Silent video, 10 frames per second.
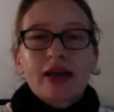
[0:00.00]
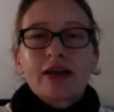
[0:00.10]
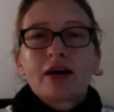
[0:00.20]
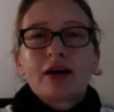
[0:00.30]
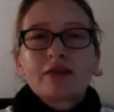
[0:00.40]
and
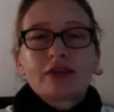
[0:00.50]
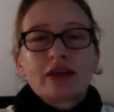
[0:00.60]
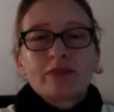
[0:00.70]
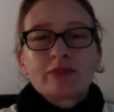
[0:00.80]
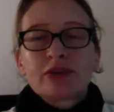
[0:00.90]
a lot of
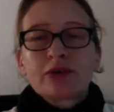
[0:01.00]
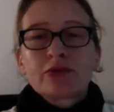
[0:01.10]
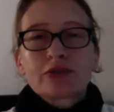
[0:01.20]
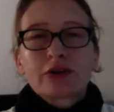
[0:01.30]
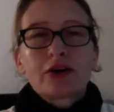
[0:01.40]
times
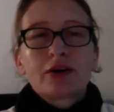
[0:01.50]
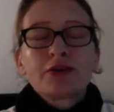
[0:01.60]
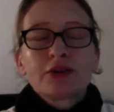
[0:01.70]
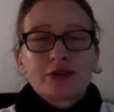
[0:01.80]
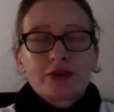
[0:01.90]
those are
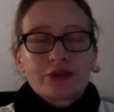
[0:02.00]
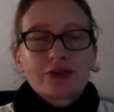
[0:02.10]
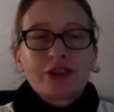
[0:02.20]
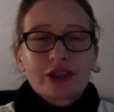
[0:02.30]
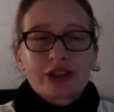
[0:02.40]
called
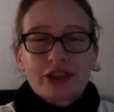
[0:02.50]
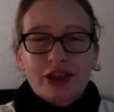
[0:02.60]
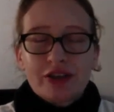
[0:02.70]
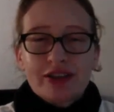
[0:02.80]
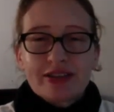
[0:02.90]
learners'
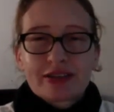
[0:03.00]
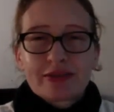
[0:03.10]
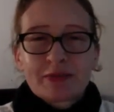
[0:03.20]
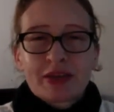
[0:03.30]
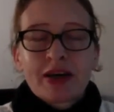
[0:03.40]
dictionaries.
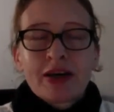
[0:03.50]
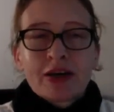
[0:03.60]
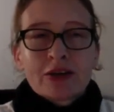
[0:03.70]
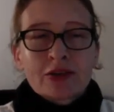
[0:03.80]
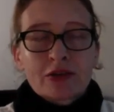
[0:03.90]

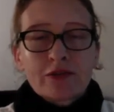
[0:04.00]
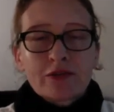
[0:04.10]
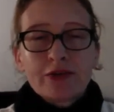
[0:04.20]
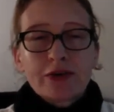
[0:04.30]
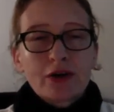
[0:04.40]
So if
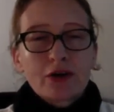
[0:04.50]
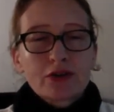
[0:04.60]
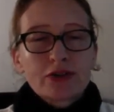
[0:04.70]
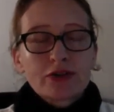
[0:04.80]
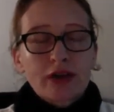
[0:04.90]
you go
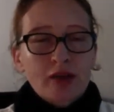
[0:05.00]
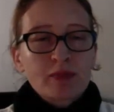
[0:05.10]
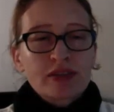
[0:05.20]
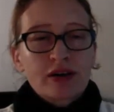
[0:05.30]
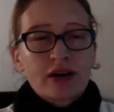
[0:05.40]
to
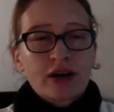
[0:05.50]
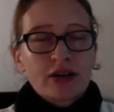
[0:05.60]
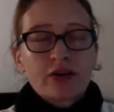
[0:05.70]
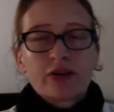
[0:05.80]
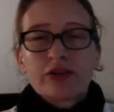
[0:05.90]

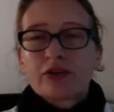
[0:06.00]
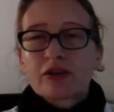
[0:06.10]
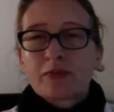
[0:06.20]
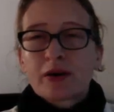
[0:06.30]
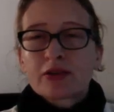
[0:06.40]
Amazon or you go to
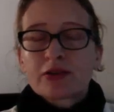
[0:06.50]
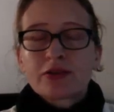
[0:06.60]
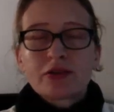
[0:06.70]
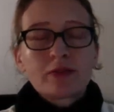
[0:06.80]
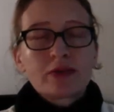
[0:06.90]
Barnes and
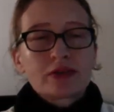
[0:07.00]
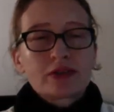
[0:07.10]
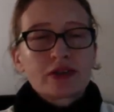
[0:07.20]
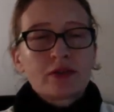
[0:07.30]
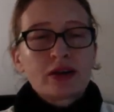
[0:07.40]
Noble or
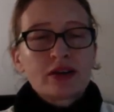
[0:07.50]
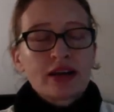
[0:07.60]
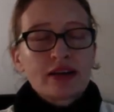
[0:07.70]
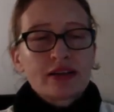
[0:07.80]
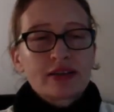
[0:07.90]
somewhere
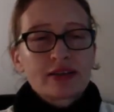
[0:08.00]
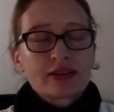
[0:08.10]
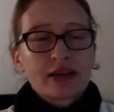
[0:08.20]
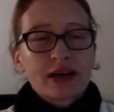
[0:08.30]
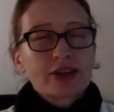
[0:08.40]
like
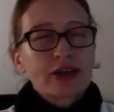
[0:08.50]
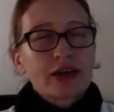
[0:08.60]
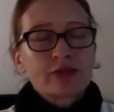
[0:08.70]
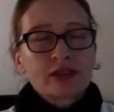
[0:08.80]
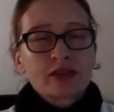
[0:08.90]
this, actually I
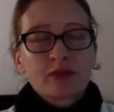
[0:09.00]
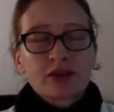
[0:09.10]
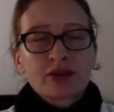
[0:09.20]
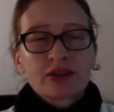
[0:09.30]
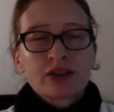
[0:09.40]
don't think
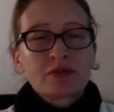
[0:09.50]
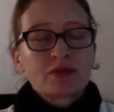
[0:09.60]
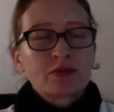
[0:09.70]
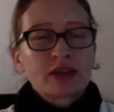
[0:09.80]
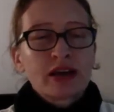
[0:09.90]
Barnes and
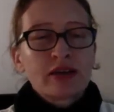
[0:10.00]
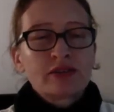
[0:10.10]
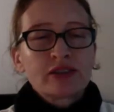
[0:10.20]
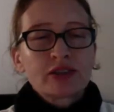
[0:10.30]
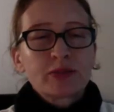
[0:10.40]
Noble would have
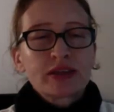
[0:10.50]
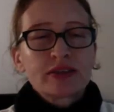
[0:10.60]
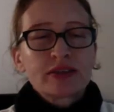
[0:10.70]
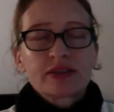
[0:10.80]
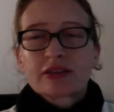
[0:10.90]
this because
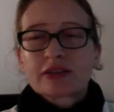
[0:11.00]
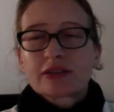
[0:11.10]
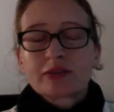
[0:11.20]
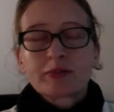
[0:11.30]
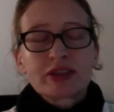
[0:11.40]
this
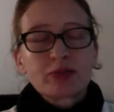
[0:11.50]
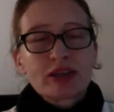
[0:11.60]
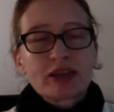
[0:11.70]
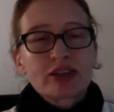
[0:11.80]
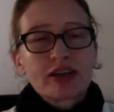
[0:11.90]
is a bit
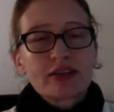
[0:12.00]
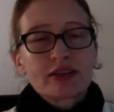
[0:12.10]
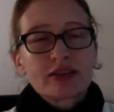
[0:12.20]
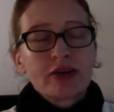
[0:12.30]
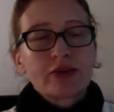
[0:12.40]
specialized.
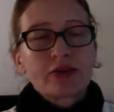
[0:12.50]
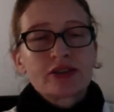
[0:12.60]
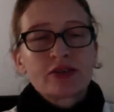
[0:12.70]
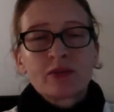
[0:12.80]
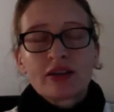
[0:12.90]
You go
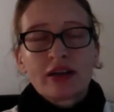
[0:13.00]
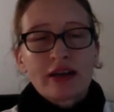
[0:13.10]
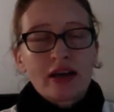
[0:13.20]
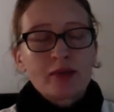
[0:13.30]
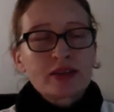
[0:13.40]
somewhere like
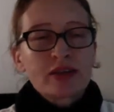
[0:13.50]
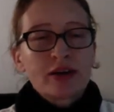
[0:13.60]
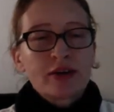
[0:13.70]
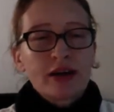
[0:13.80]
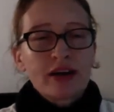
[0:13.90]

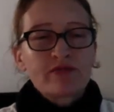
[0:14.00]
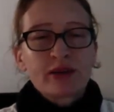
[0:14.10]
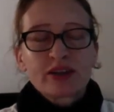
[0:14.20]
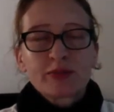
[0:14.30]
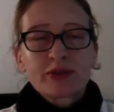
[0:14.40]
Amazon or Half
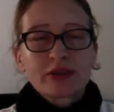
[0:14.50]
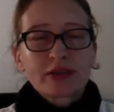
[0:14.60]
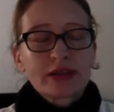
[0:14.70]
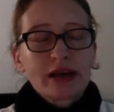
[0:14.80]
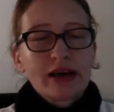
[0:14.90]
Price Books